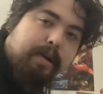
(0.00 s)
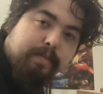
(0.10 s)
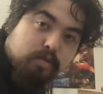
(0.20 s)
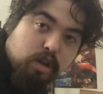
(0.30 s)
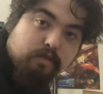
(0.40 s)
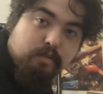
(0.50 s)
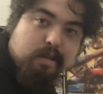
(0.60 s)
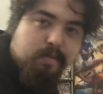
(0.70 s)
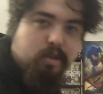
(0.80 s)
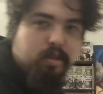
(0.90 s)
I transfer my
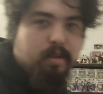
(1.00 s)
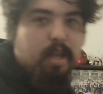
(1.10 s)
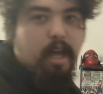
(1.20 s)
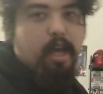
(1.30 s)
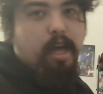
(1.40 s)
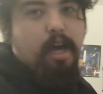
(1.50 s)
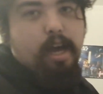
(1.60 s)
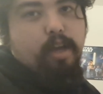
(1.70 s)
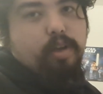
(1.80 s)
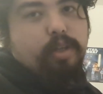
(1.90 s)
music, I
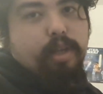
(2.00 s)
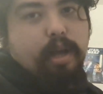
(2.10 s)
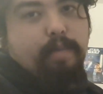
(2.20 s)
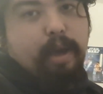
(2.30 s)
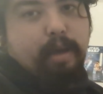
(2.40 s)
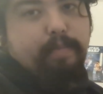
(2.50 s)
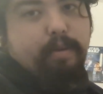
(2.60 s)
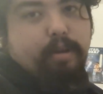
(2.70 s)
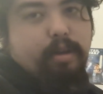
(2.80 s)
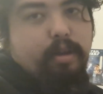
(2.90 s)
use a
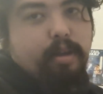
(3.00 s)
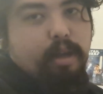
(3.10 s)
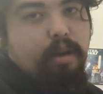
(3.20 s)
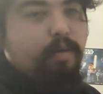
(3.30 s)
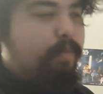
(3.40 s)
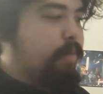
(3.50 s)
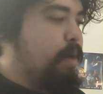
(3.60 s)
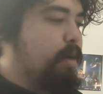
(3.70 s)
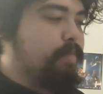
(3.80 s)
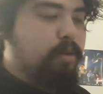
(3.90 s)
MacBook. I know my
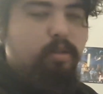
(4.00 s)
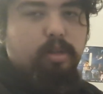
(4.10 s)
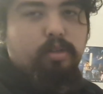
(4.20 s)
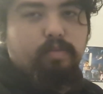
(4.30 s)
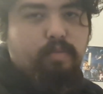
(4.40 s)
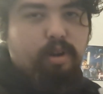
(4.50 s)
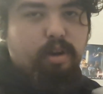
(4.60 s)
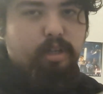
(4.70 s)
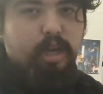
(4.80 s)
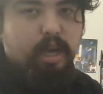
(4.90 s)
MacBook looks weird
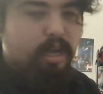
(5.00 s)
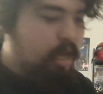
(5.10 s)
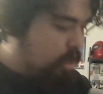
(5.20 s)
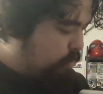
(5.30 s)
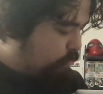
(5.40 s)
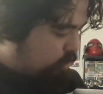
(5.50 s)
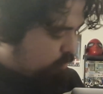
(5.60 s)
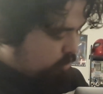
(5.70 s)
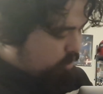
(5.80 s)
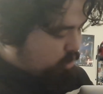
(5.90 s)
as heck. For some
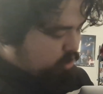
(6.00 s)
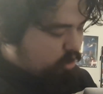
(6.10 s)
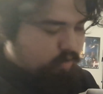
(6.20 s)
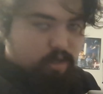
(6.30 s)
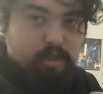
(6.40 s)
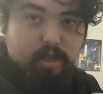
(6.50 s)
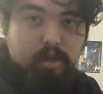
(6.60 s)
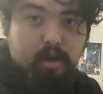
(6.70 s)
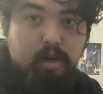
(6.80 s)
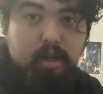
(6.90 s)
reason, I took out the
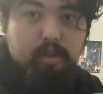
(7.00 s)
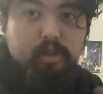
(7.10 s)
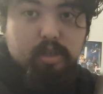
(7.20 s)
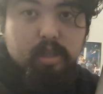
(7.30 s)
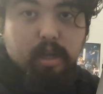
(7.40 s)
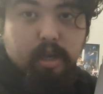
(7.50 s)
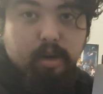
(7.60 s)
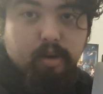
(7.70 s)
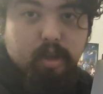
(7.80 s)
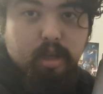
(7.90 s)
sticker and now it's stuck. I
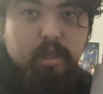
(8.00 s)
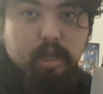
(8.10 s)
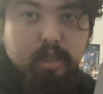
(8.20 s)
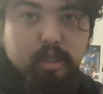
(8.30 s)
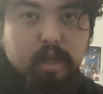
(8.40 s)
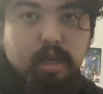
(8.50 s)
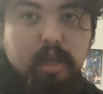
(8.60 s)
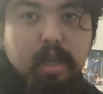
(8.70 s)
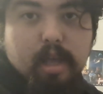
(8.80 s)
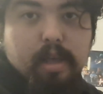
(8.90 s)
know you guys can't see it,
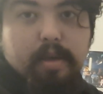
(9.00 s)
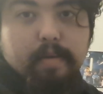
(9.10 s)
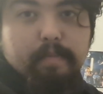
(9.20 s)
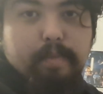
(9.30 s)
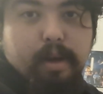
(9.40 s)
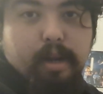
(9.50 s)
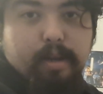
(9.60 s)
but